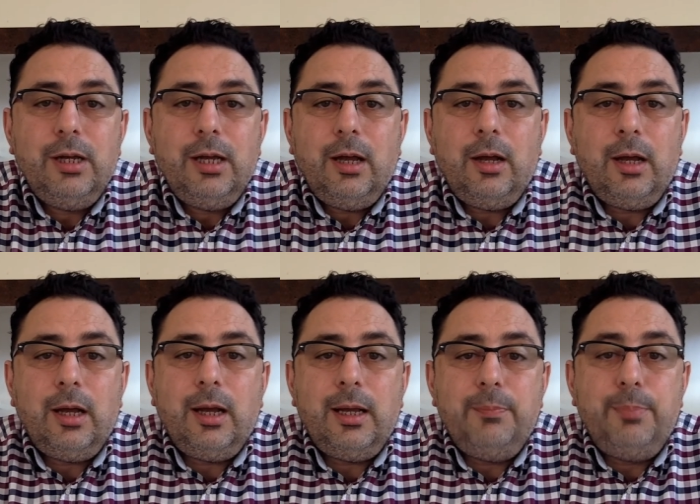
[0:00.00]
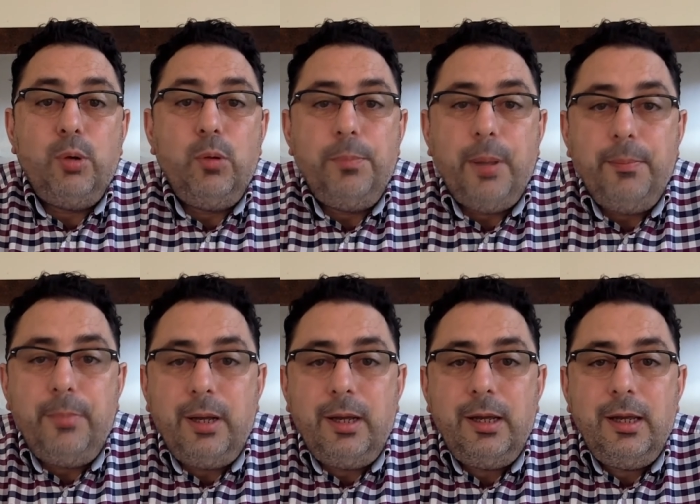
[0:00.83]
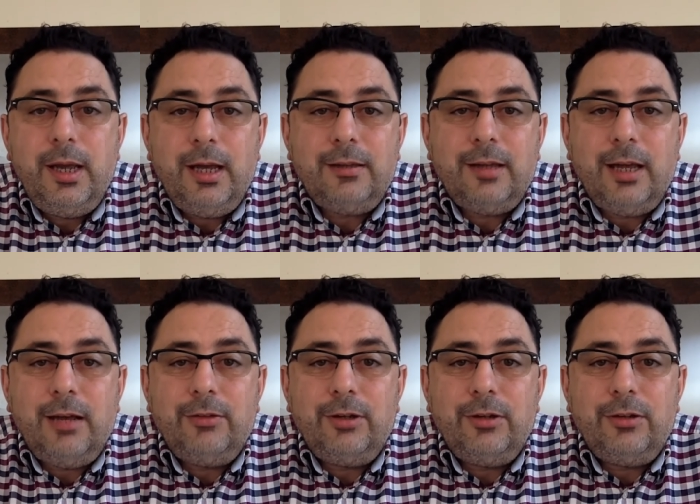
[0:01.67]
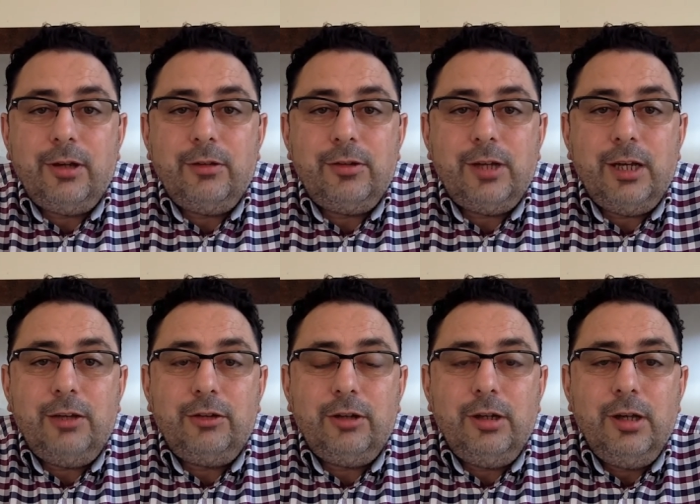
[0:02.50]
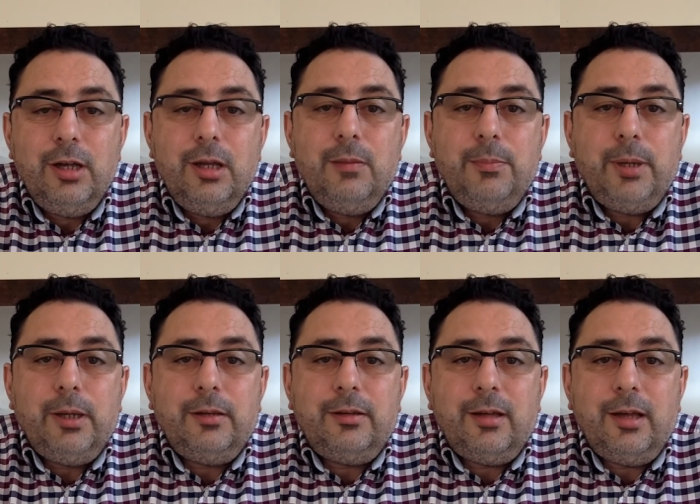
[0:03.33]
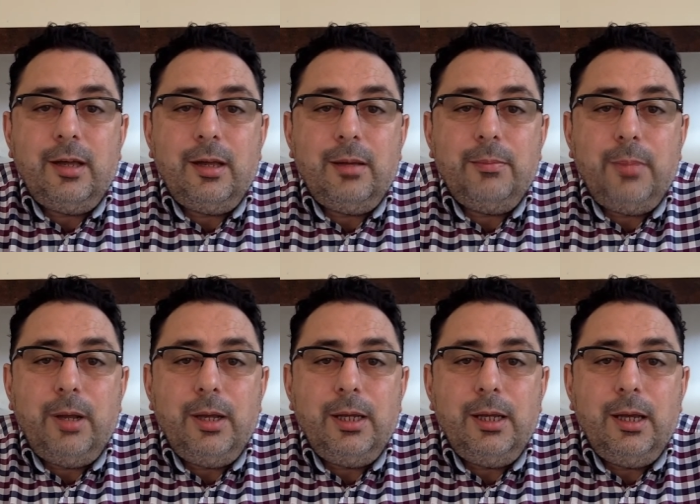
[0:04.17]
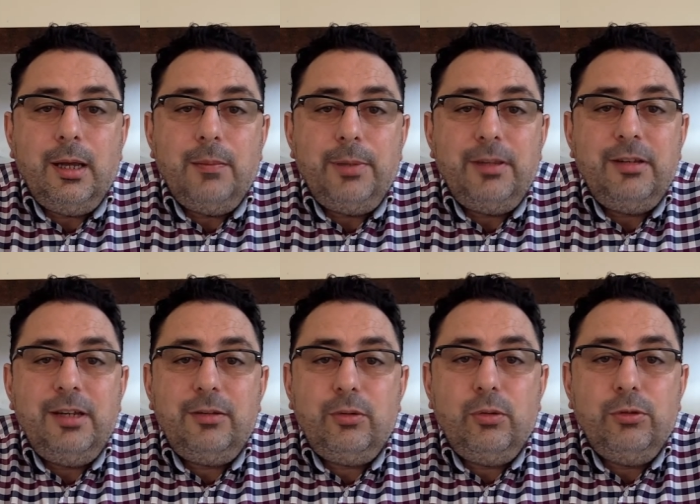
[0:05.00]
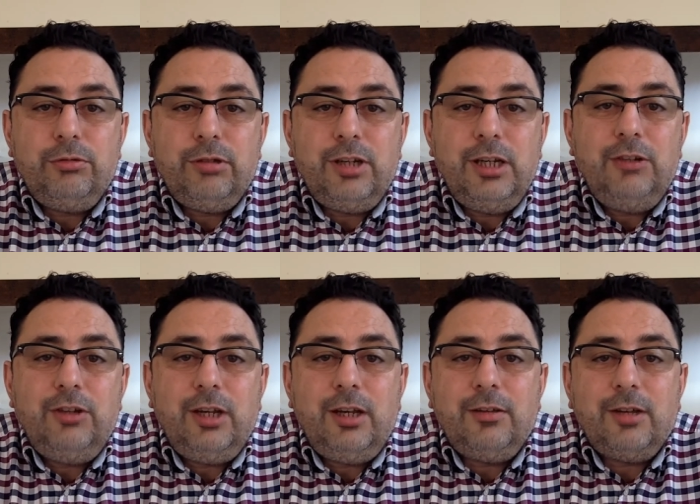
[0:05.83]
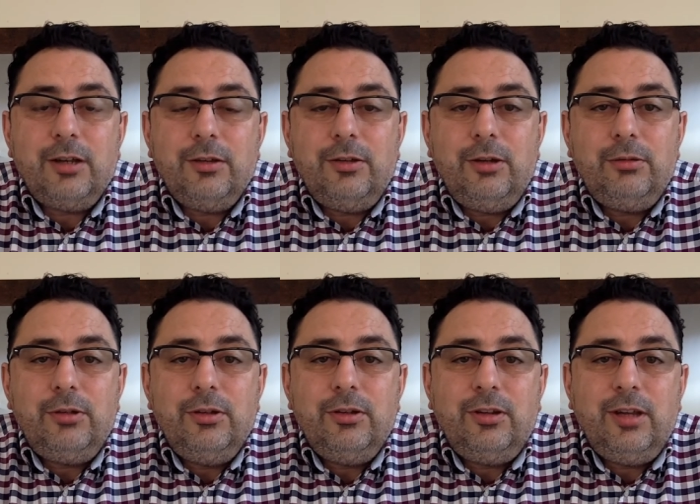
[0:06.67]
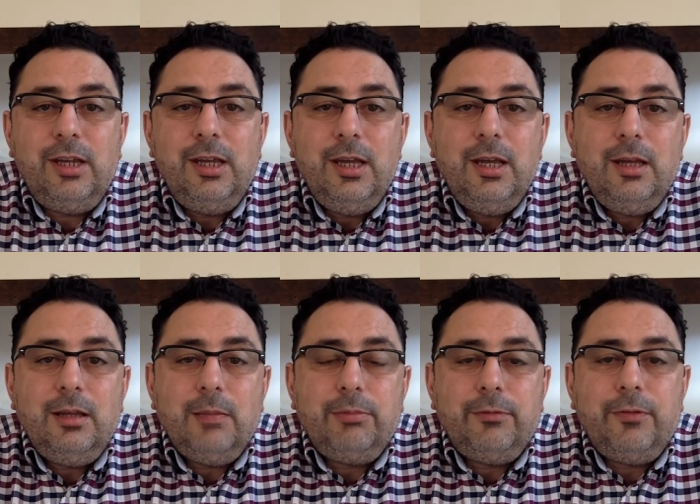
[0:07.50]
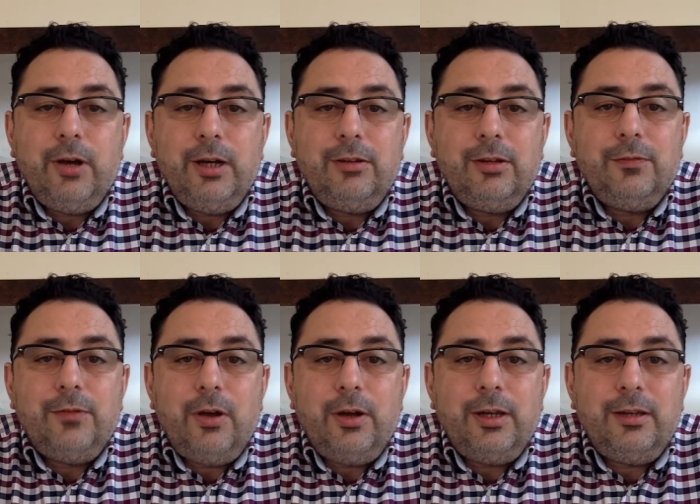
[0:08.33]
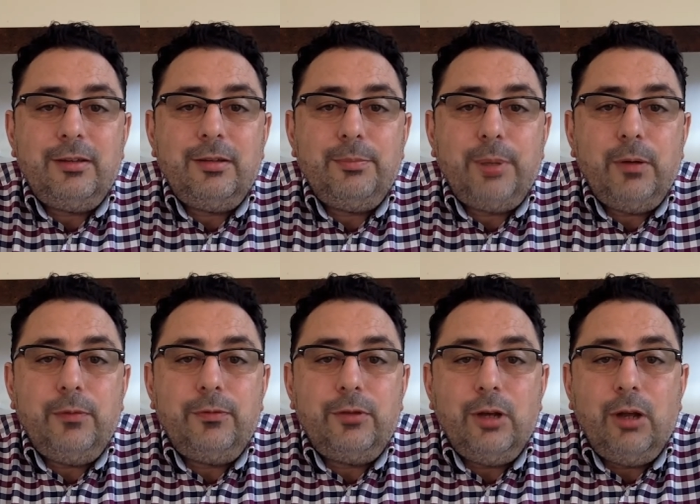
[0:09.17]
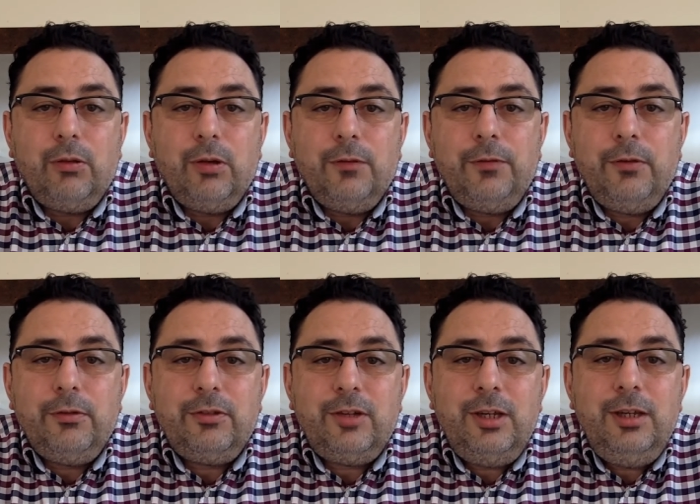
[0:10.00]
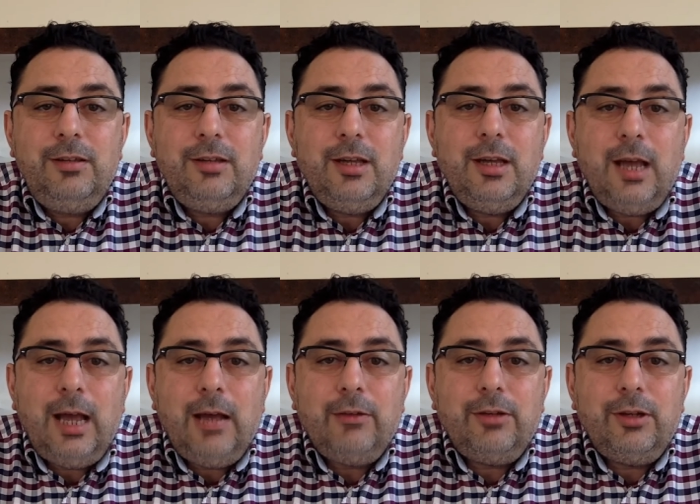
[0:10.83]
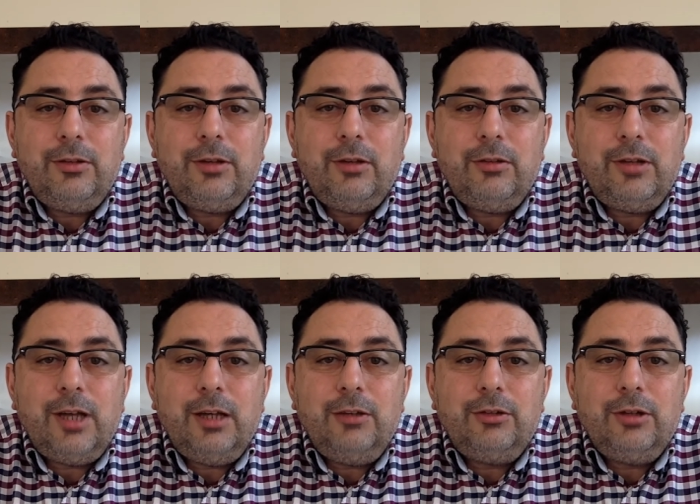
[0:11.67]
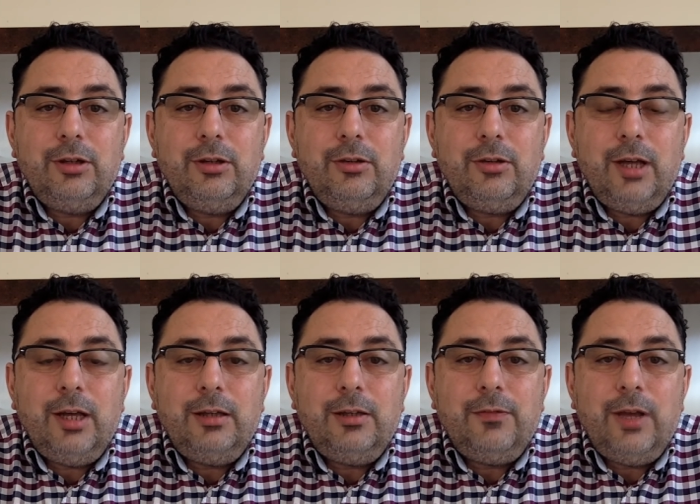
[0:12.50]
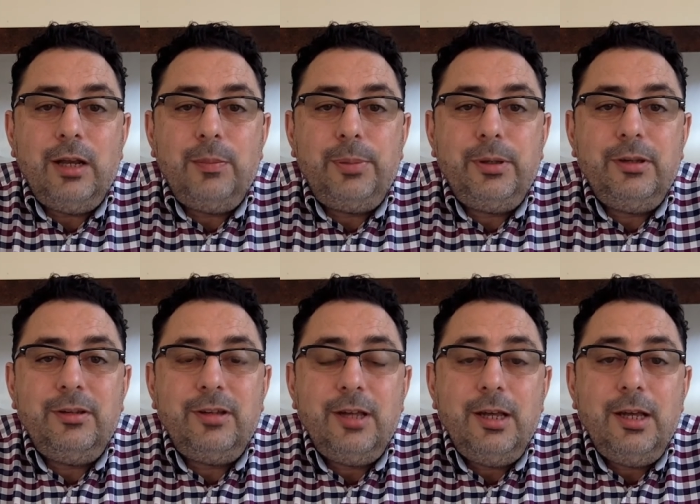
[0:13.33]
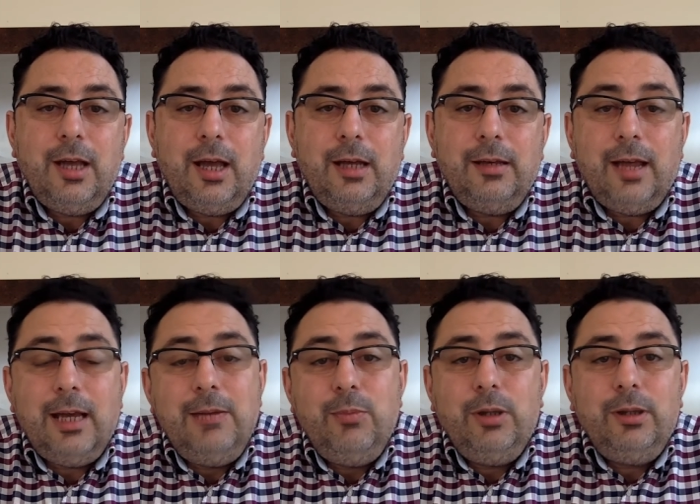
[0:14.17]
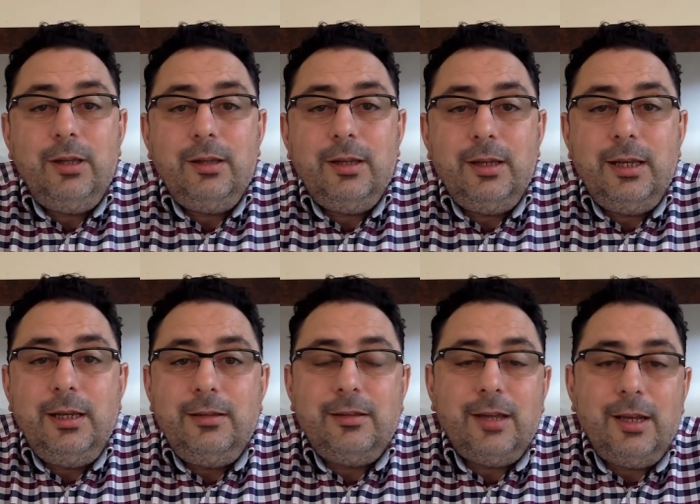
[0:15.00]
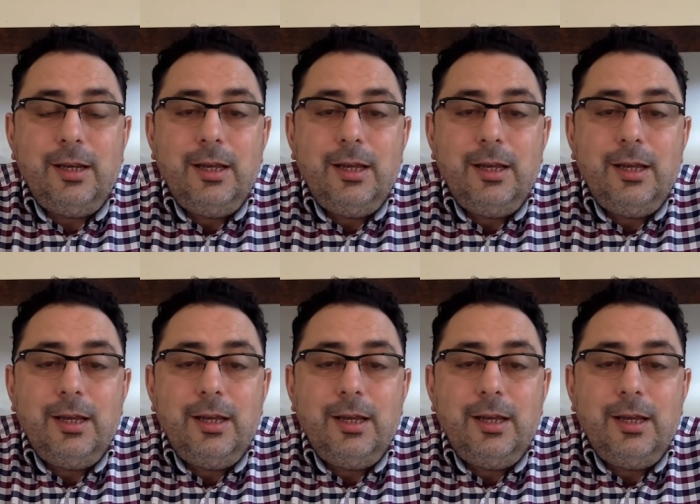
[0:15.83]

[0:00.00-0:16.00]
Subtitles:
a board member at a housing association, but my business, Horton Strategic, is a consultancy that provides advice both to local authorities, housing associations, developers, and anyone that needs it